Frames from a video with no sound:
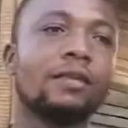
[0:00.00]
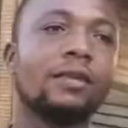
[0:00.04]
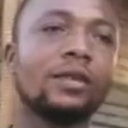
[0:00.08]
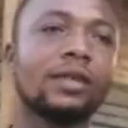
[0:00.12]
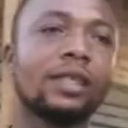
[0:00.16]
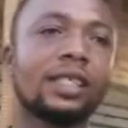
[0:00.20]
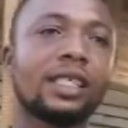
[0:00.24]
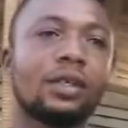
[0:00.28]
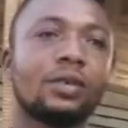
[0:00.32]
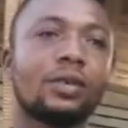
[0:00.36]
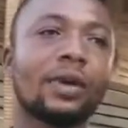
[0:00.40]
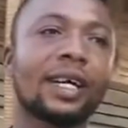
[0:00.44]
to
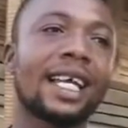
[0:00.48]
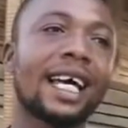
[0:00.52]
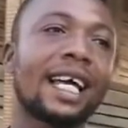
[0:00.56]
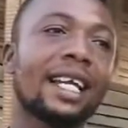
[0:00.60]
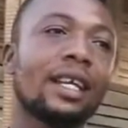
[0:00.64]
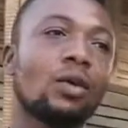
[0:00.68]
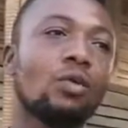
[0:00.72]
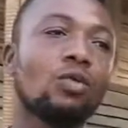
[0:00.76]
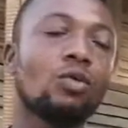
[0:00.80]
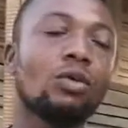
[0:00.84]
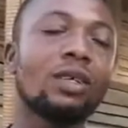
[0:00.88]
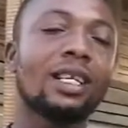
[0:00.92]
see whether
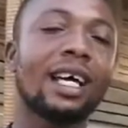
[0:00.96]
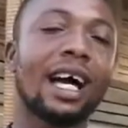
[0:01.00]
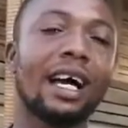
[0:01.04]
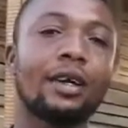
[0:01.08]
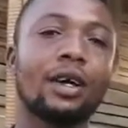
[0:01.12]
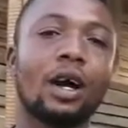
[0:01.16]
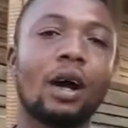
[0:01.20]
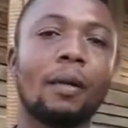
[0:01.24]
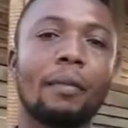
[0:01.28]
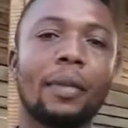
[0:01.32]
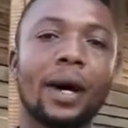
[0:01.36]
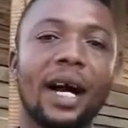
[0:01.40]
the wood that you
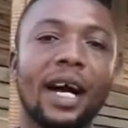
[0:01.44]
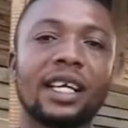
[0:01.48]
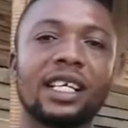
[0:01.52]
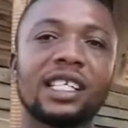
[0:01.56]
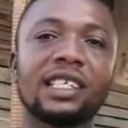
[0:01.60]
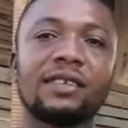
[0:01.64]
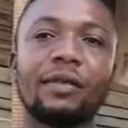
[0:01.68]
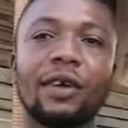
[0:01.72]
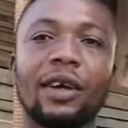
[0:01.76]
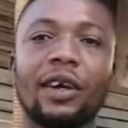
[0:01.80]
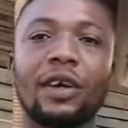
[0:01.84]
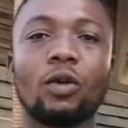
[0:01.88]
are buying
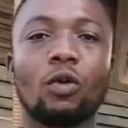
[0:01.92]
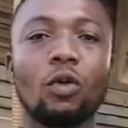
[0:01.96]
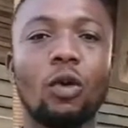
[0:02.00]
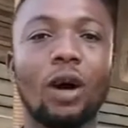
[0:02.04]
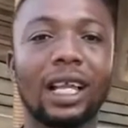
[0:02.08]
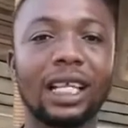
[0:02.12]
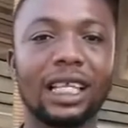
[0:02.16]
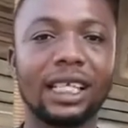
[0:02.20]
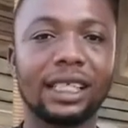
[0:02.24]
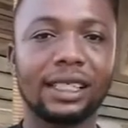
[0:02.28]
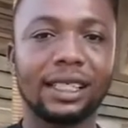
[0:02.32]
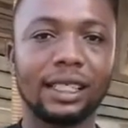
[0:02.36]
is very
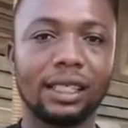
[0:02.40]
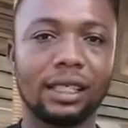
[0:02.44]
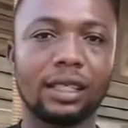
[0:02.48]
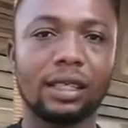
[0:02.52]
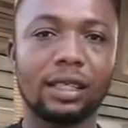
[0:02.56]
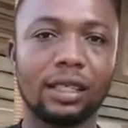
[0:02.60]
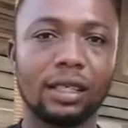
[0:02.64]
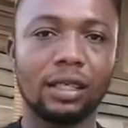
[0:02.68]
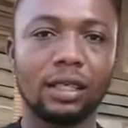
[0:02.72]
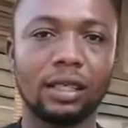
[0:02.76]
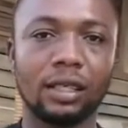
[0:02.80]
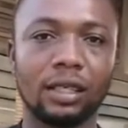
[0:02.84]
quality.
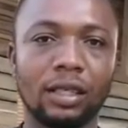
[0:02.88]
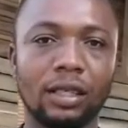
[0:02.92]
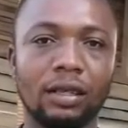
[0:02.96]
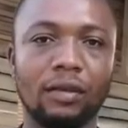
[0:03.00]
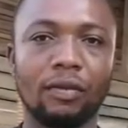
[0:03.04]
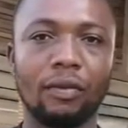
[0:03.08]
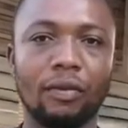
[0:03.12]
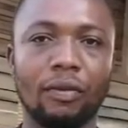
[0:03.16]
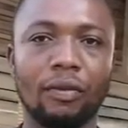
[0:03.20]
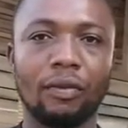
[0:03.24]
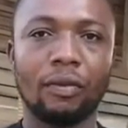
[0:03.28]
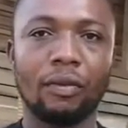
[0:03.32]

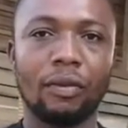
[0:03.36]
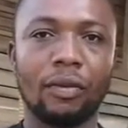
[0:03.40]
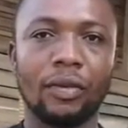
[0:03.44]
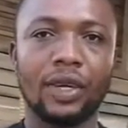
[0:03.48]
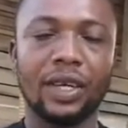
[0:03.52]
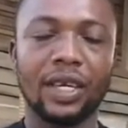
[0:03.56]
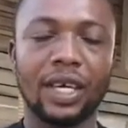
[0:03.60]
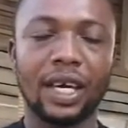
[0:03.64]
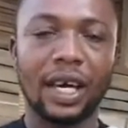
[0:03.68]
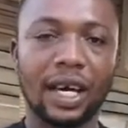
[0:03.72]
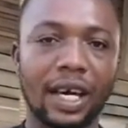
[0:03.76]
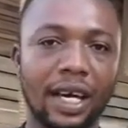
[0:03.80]

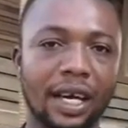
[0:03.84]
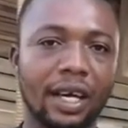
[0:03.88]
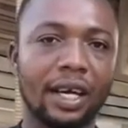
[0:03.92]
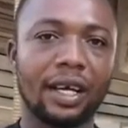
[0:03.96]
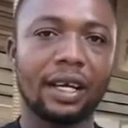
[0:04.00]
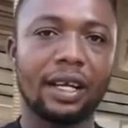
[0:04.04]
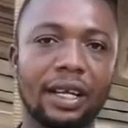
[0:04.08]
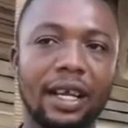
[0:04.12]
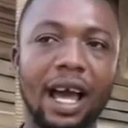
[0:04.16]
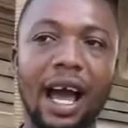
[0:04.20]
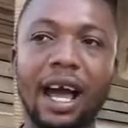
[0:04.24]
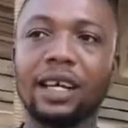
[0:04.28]
Yeah,
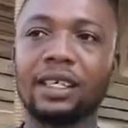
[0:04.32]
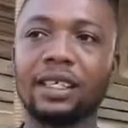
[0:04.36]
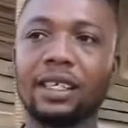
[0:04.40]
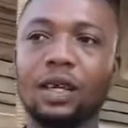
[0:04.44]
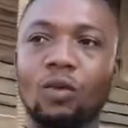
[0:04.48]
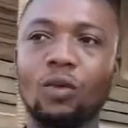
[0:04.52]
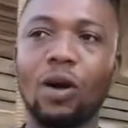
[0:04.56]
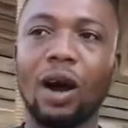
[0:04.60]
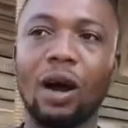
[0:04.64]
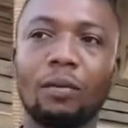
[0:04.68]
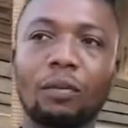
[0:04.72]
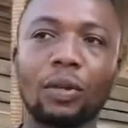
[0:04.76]
that is the
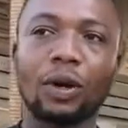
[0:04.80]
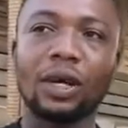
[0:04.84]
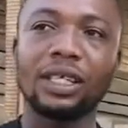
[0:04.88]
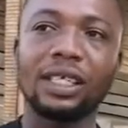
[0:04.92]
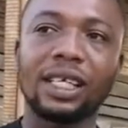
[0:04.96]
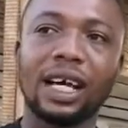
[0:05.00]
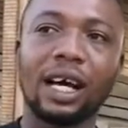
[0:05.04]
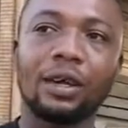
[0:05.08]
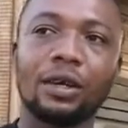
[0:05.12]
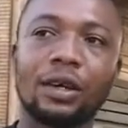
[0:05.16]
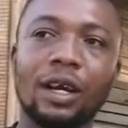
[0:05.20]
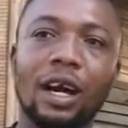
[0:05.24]
one point
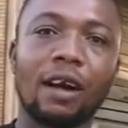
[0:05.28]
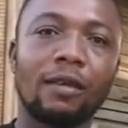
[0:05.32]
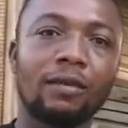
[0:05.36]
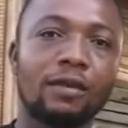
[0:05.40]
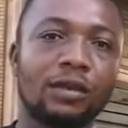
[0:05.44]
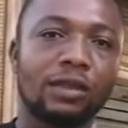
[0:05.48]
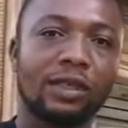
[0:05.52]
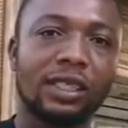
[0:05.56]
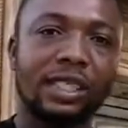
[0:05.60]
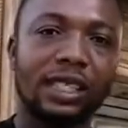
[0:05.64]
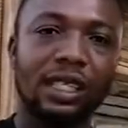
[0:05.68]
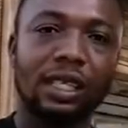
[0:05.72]
that you have
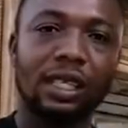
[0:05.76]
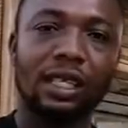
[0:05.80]
to see.